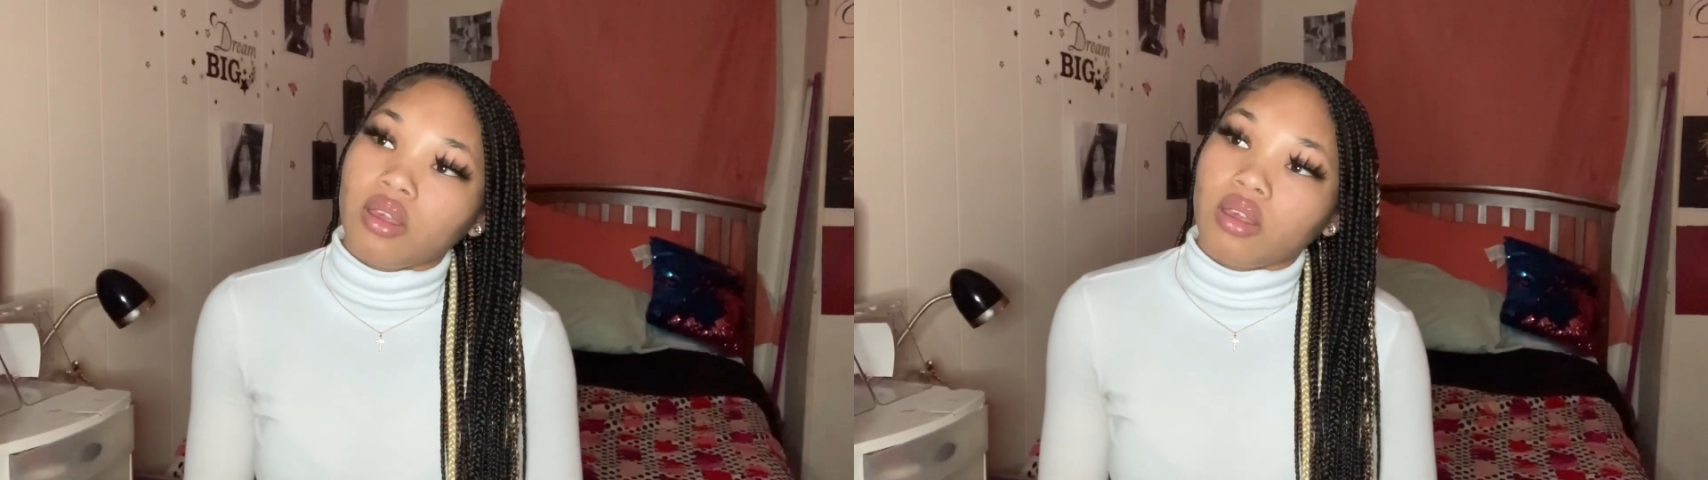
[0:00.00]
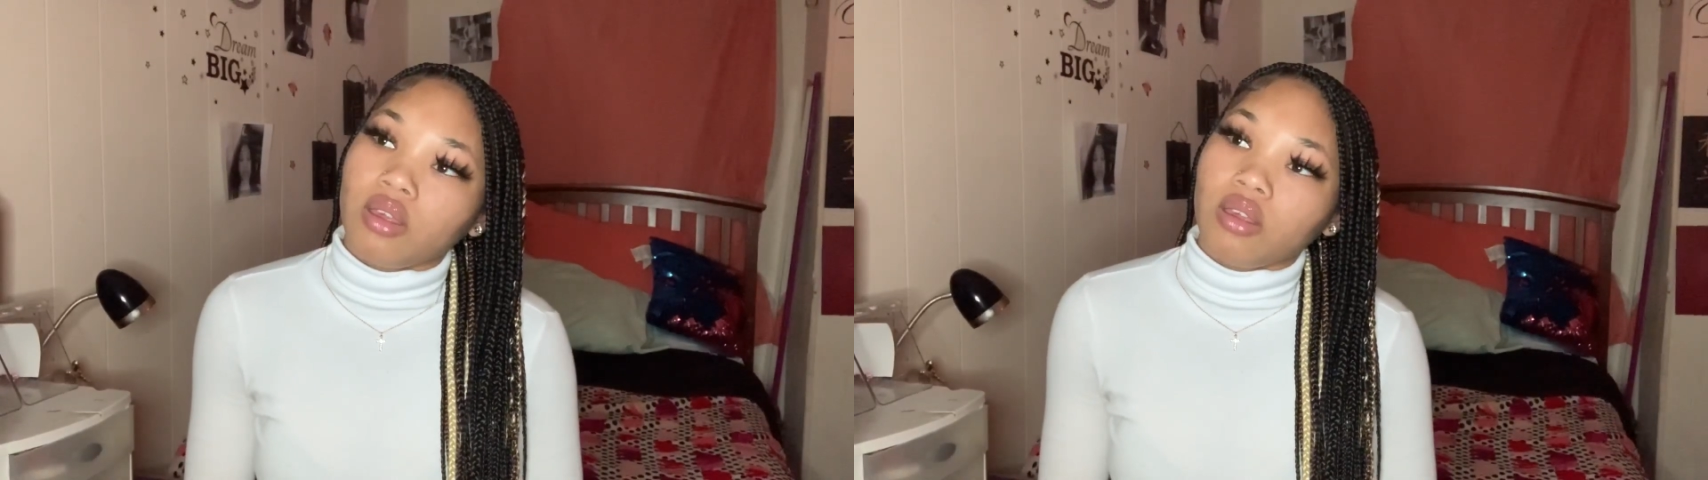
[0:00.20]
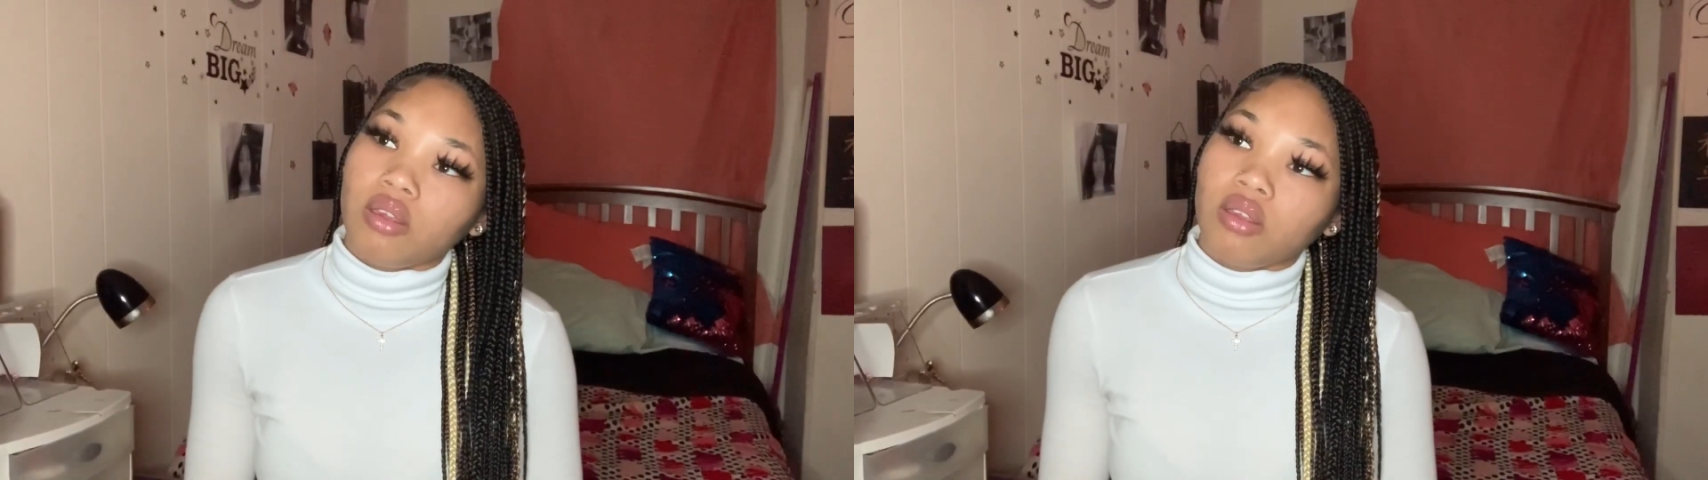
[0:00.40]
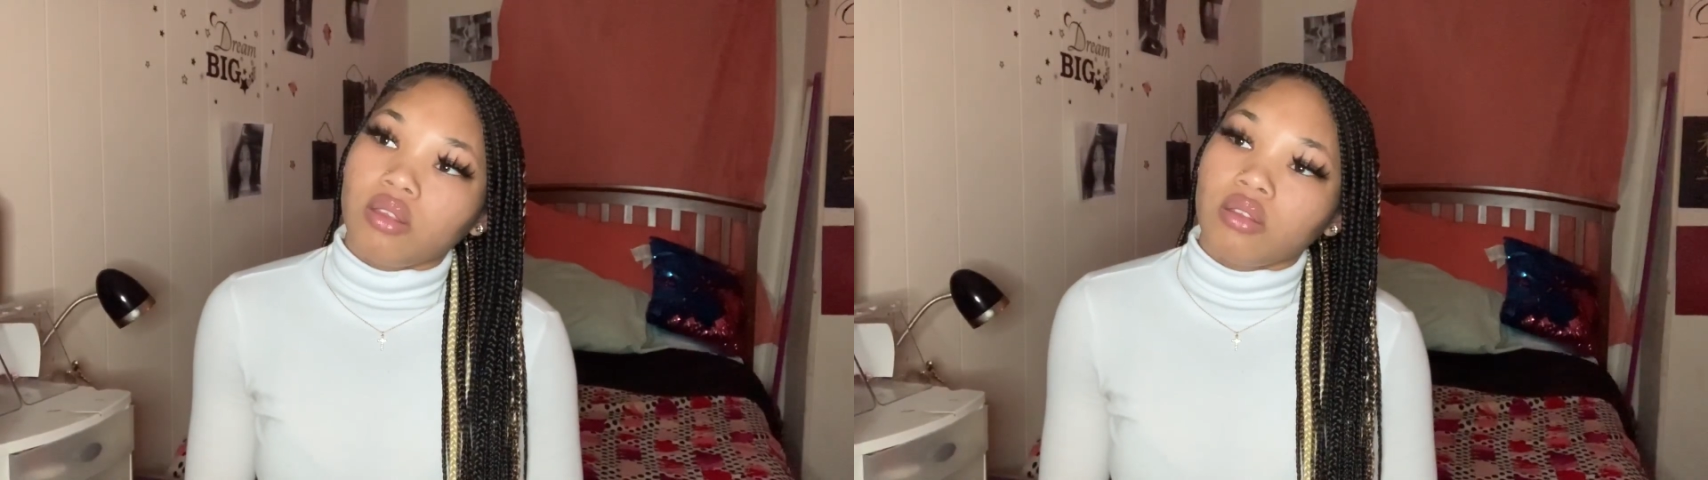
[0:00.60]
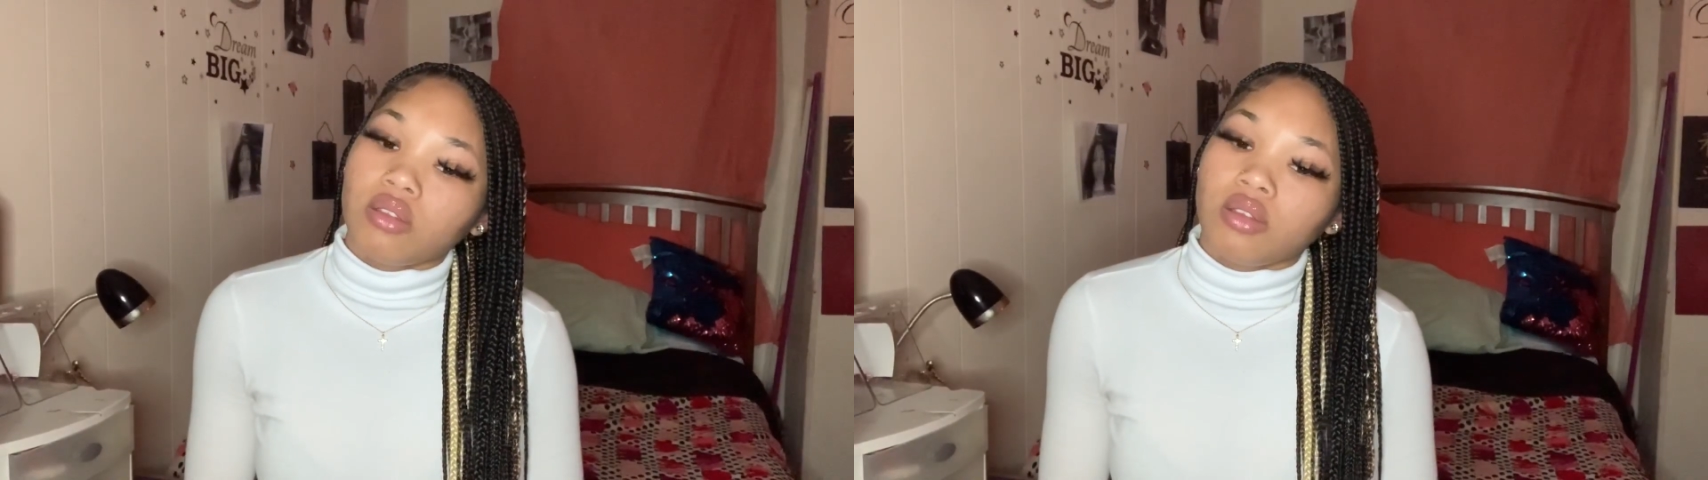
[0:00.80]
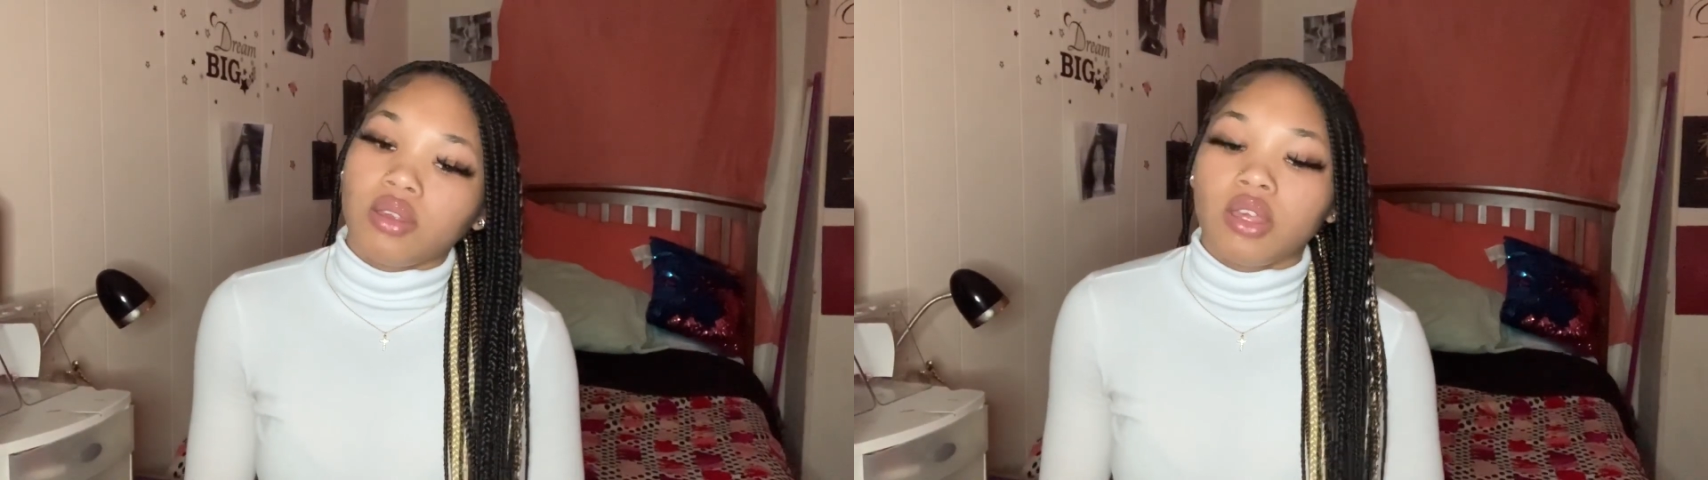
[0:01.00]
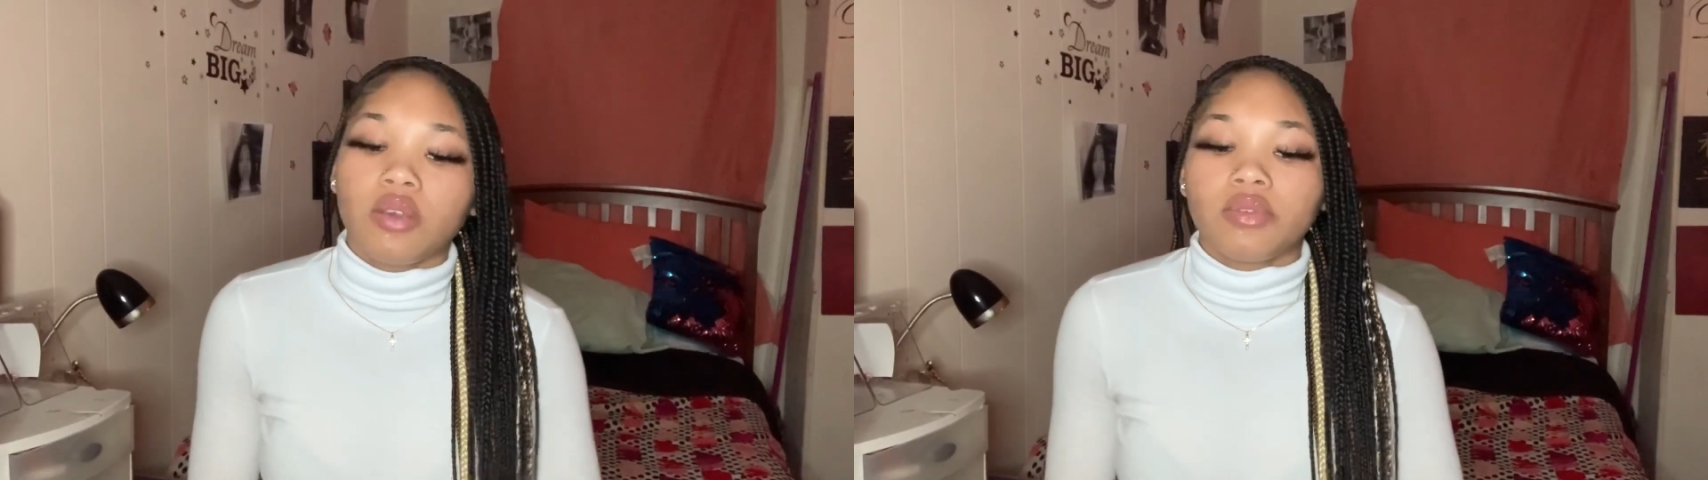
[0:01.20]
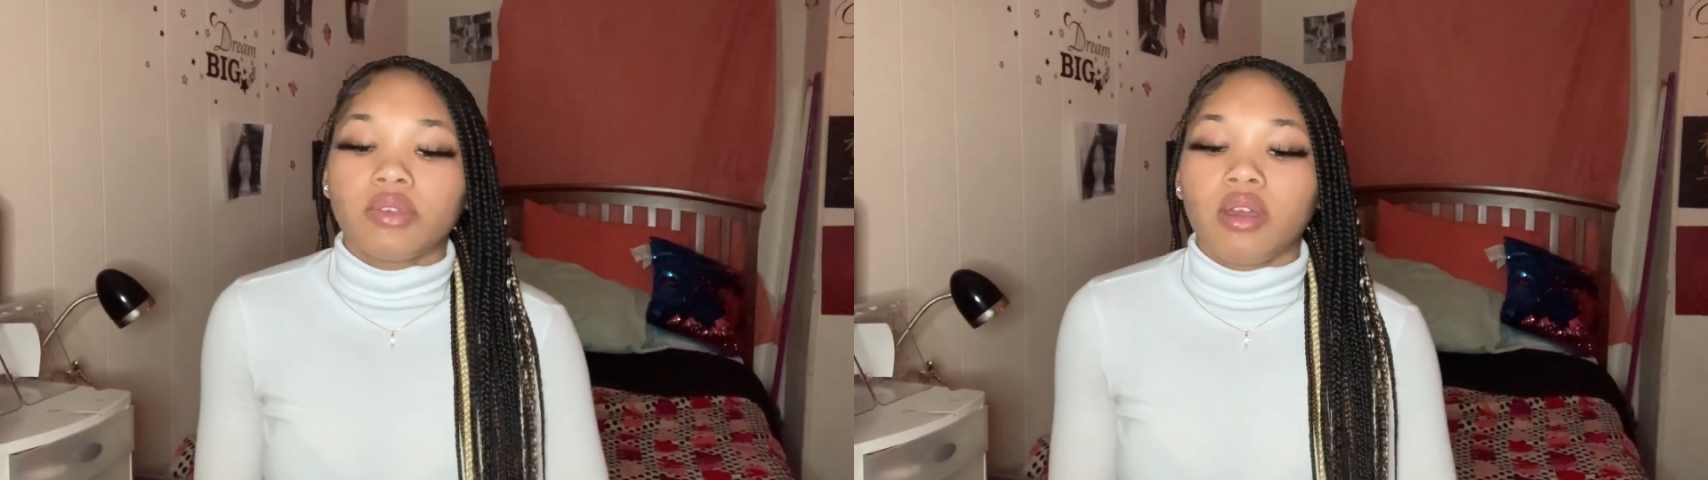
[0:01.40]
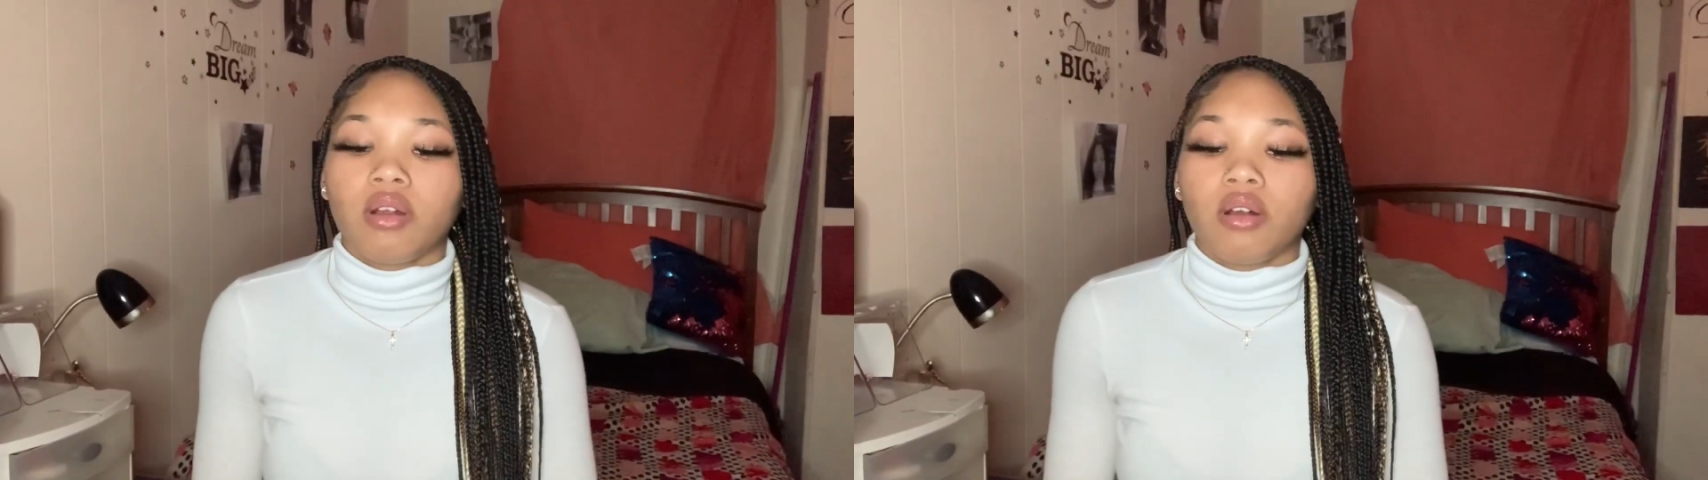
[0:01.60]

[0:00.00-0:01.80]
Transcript: and he was like,